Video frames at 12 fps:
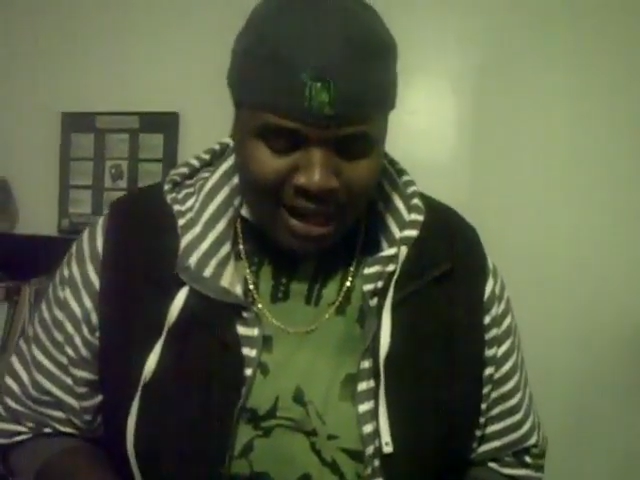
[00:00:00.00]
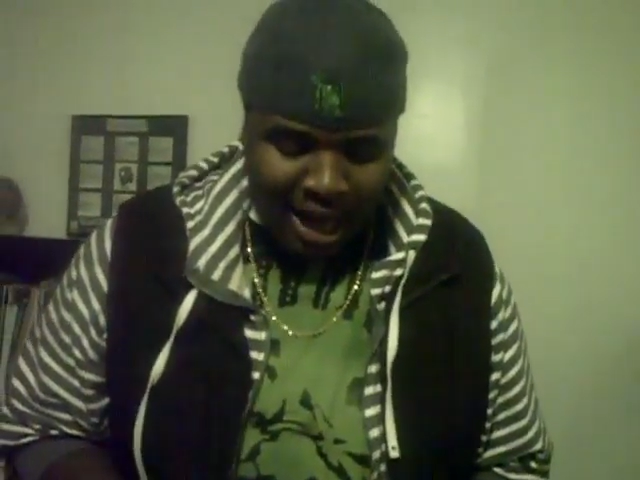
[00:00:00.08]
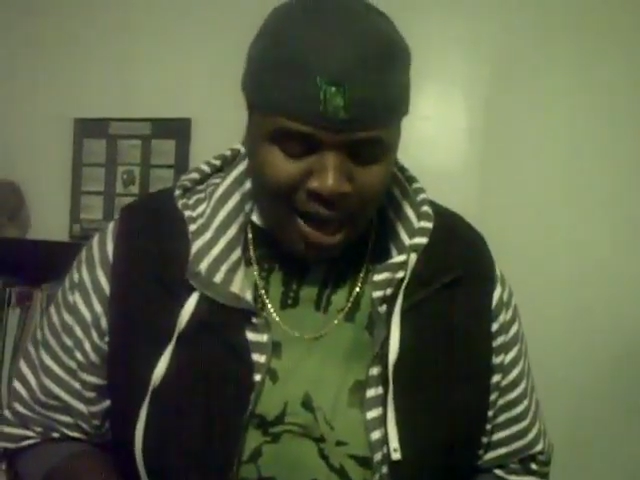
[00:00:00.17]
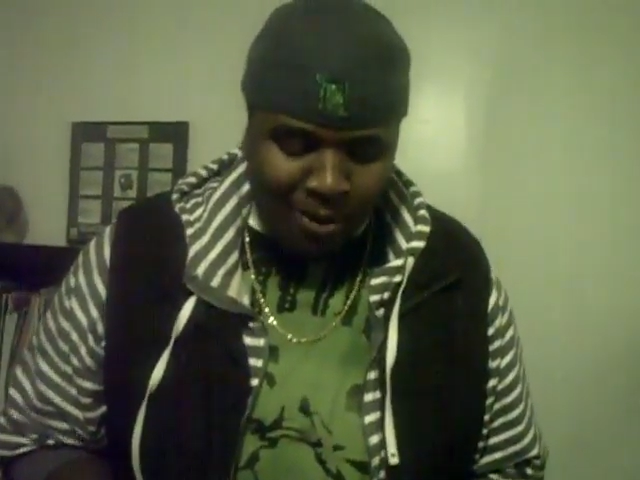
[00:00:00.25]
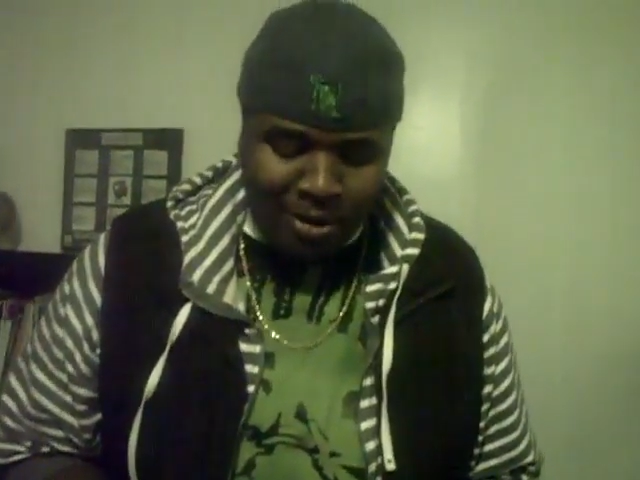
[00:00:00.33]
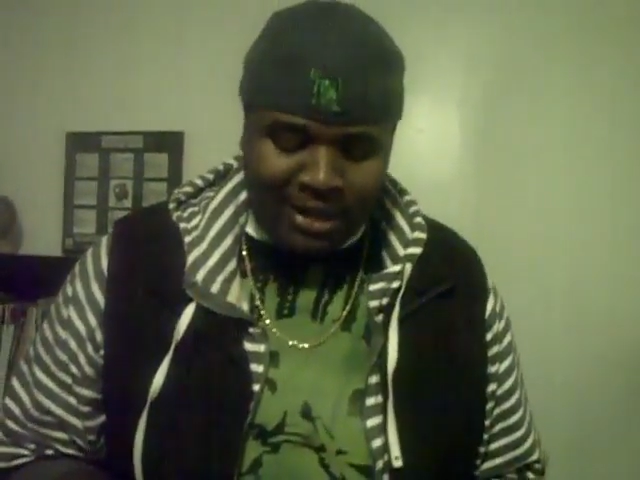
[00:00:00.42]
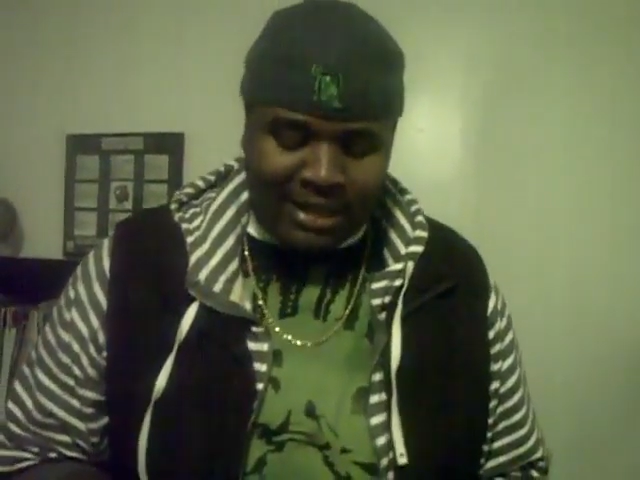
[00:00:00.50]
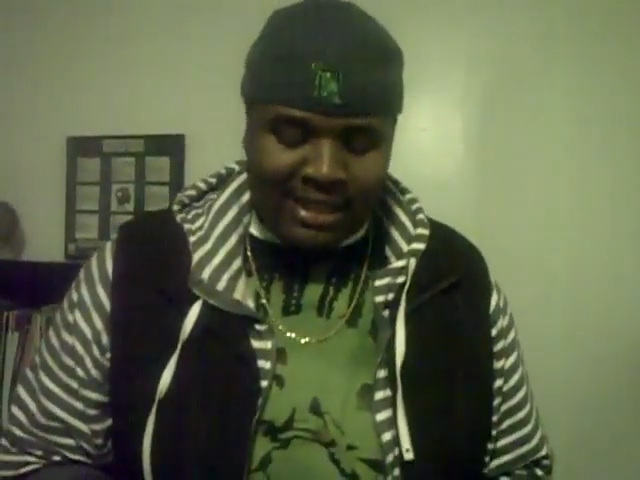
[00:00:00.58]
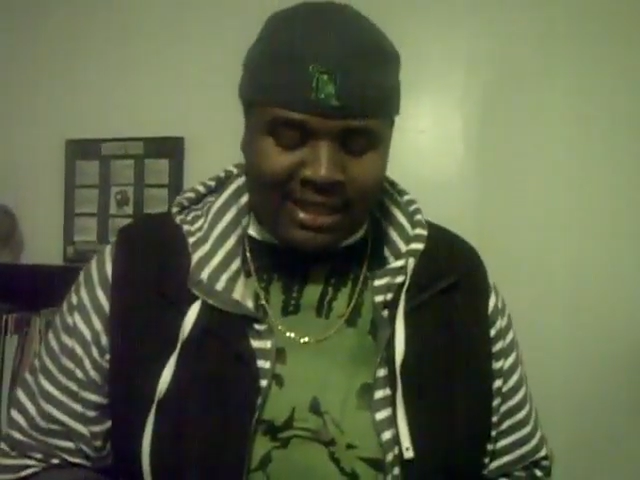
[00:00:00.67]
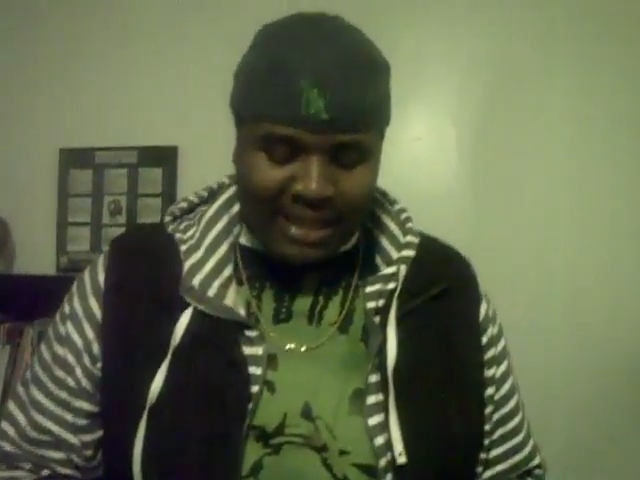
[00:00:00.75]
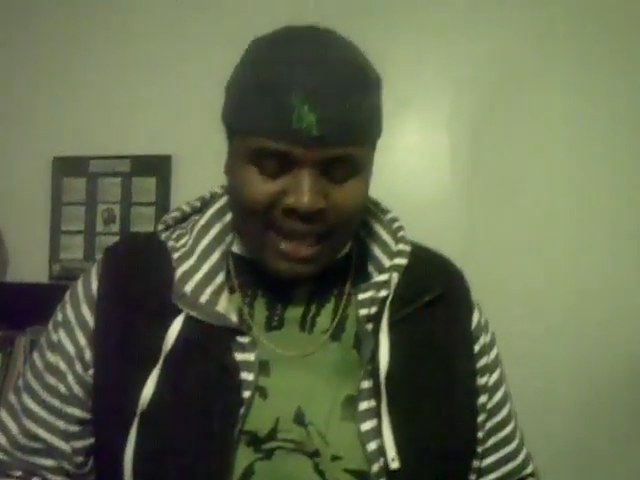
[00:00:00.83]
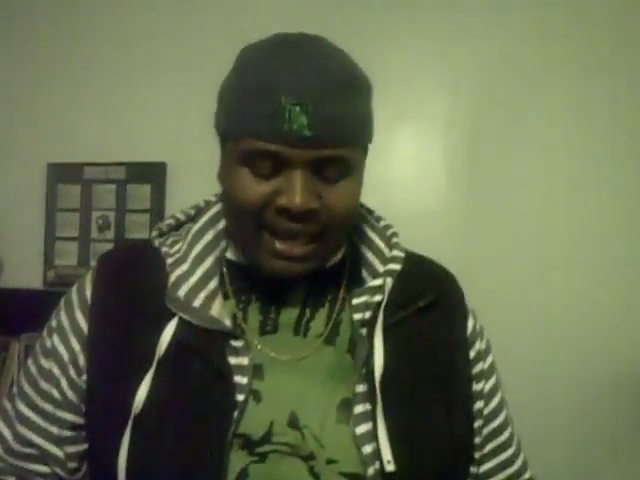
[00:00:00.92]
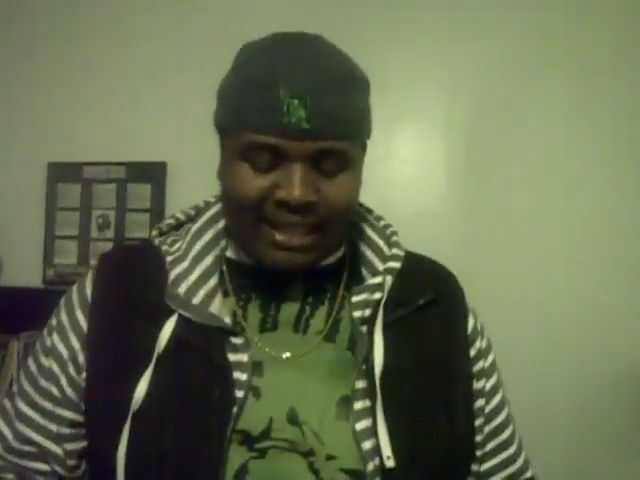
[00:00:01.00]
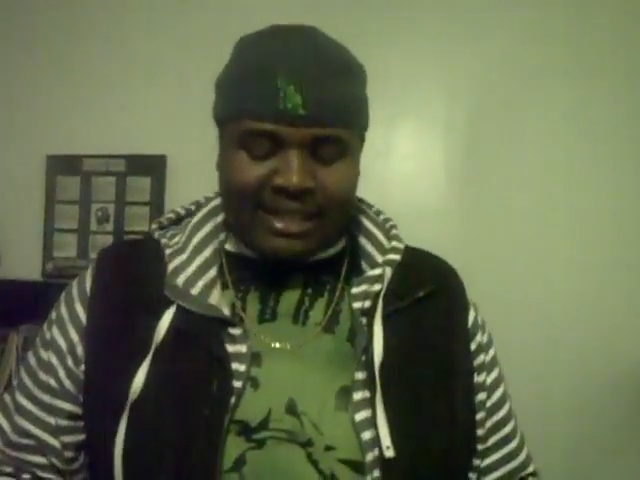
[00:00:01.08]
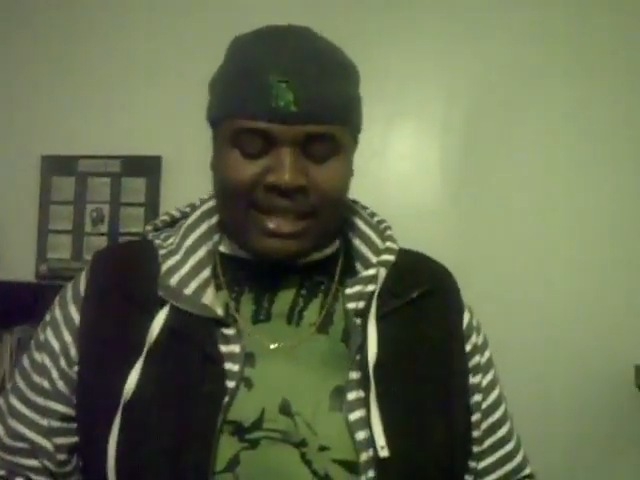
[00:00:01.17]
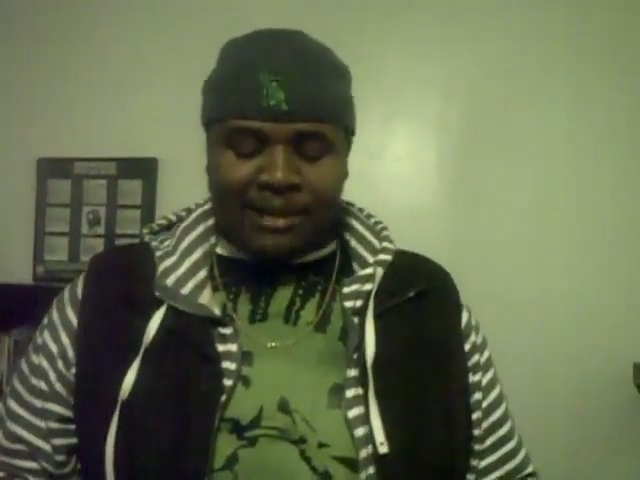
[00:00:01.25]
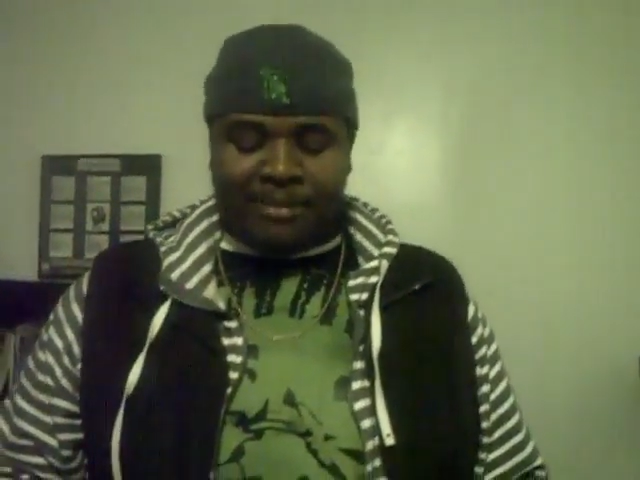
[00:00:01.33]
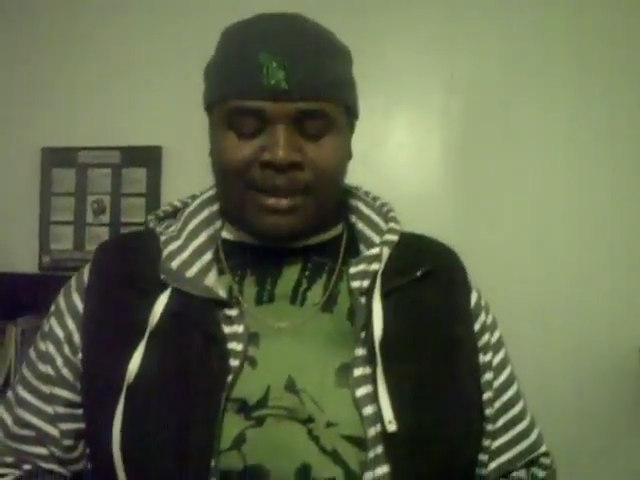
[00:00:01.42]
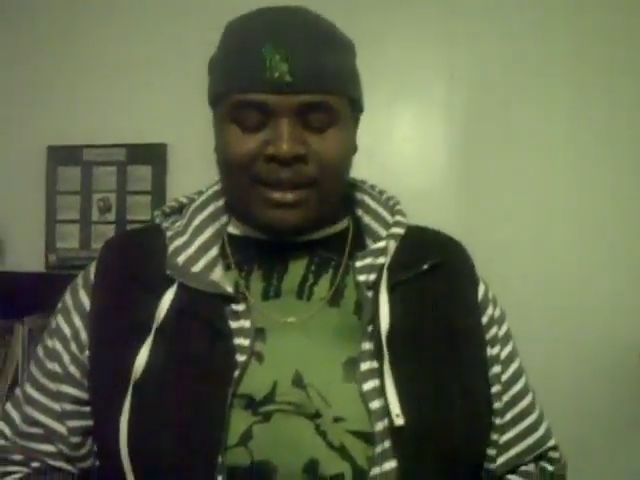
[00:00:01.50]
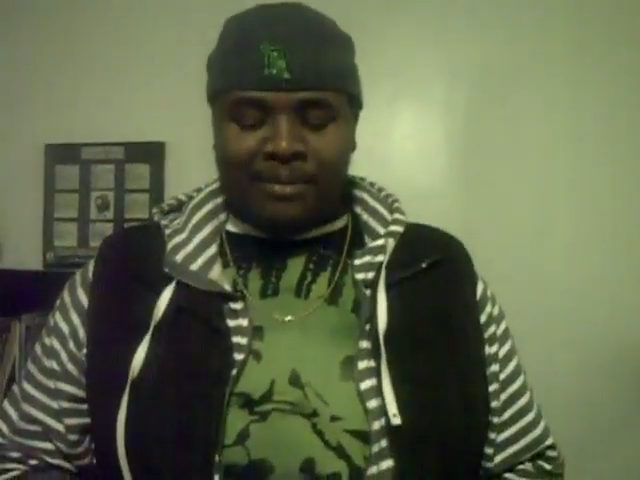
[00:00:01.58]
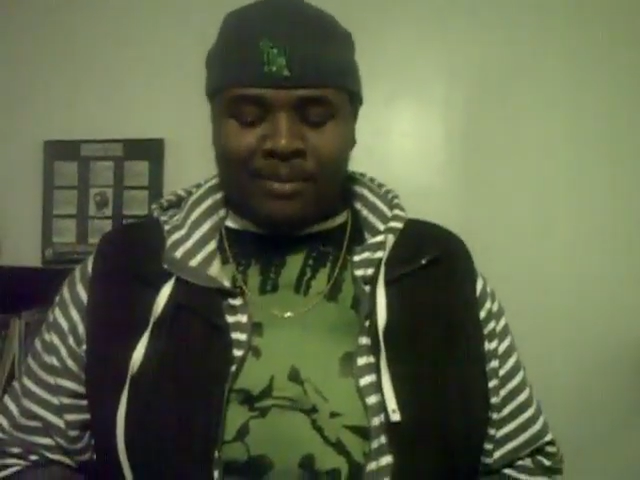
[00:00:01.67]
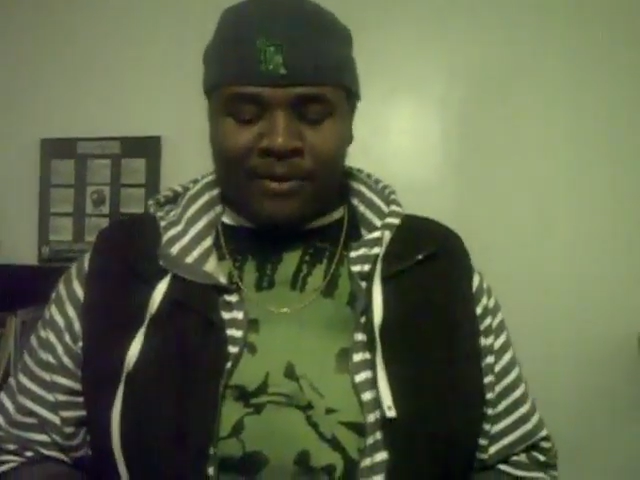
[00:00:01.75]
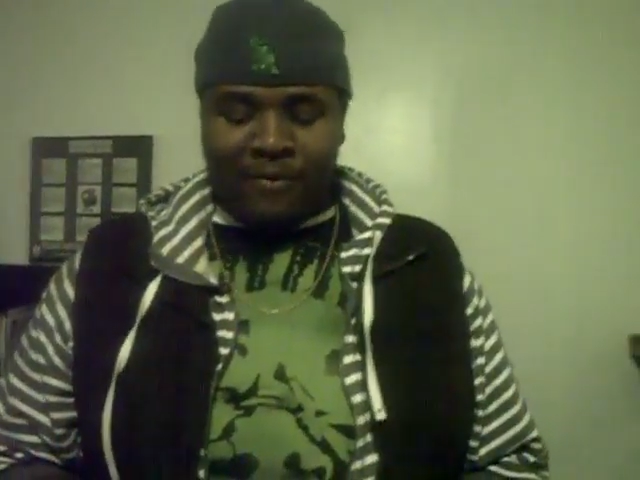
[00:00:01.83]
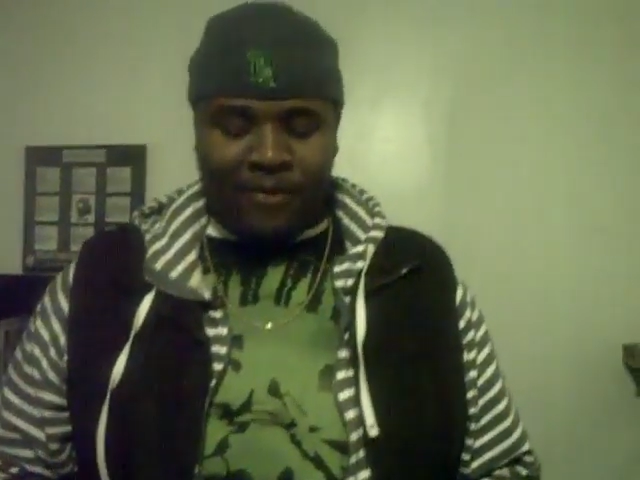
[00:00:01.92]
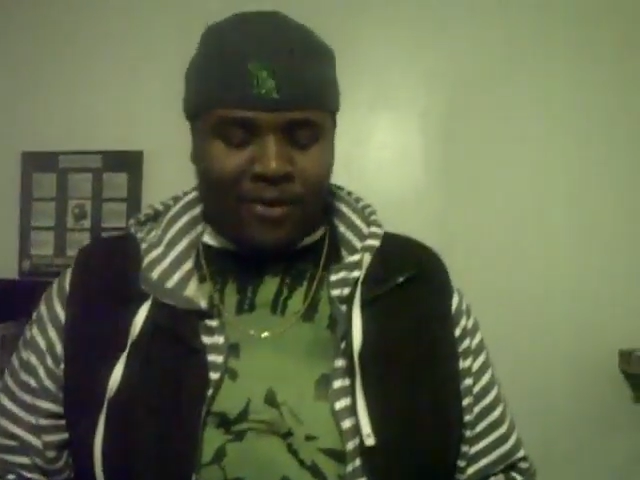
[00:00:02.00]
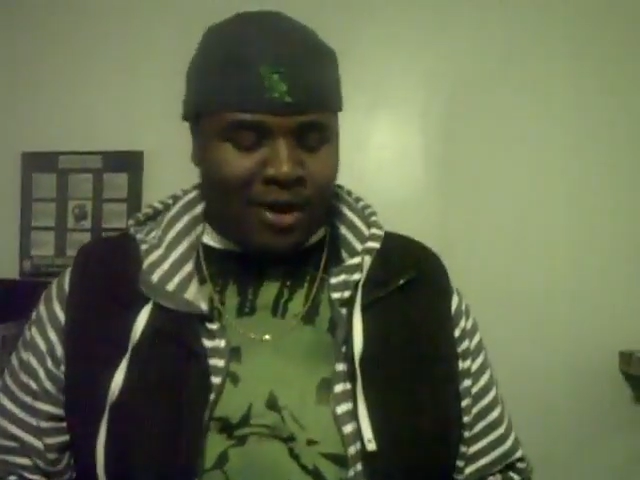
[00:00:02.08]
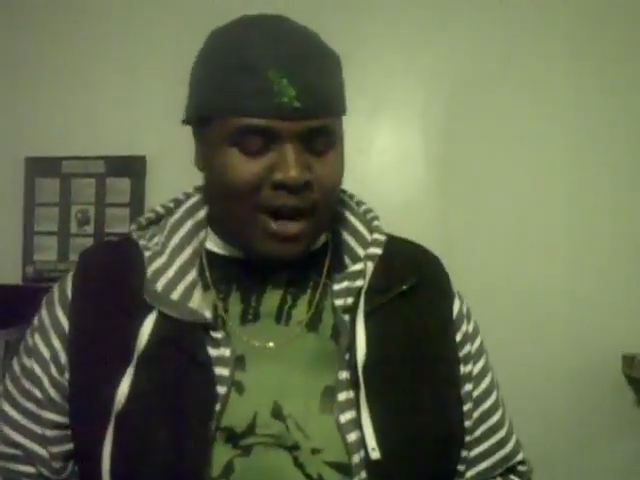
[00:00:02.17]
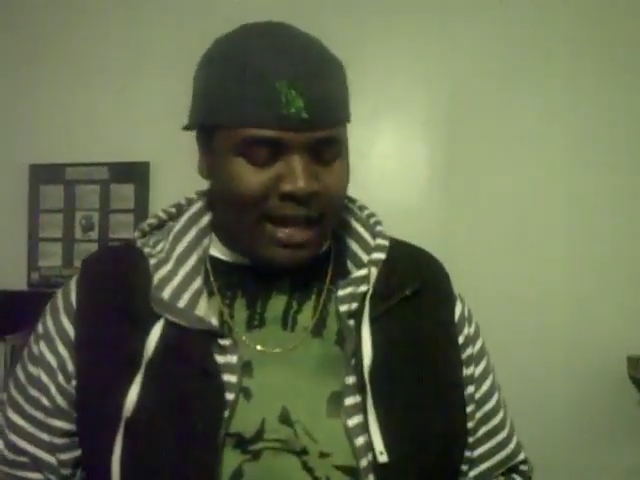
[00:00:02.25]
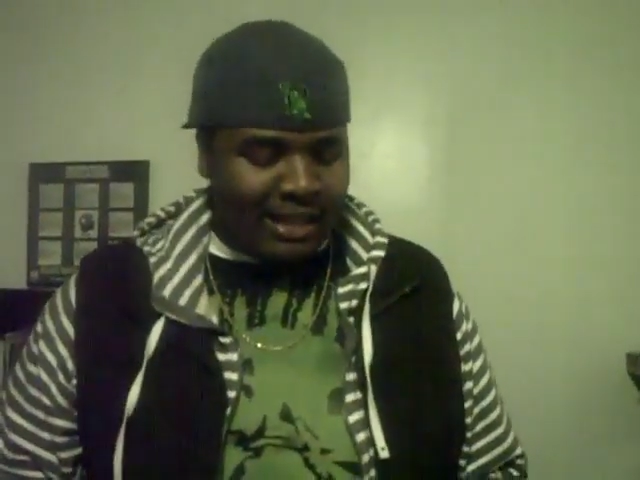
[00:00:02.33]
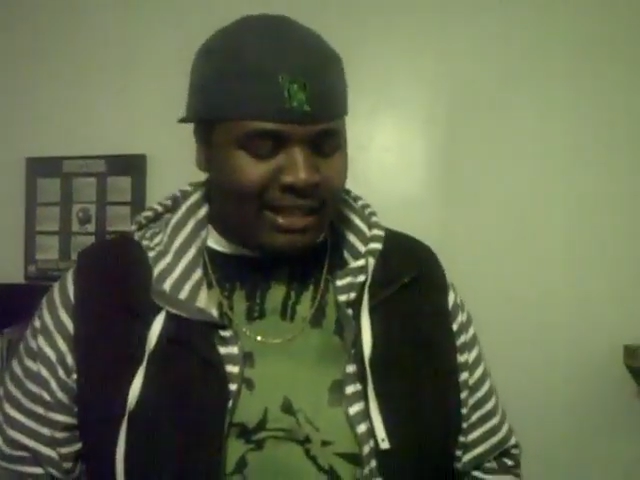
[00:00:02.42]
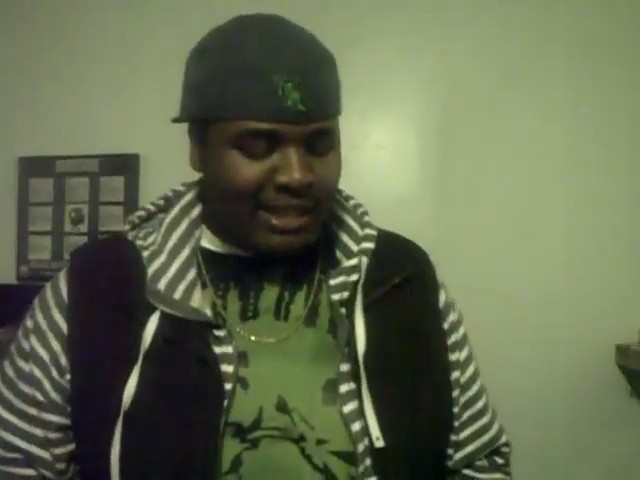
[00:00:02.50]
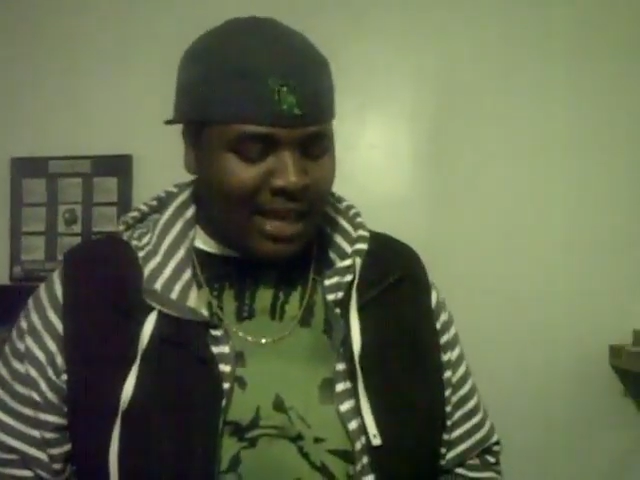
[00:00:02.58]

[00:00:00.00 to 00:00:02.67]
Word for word: I want to say something before I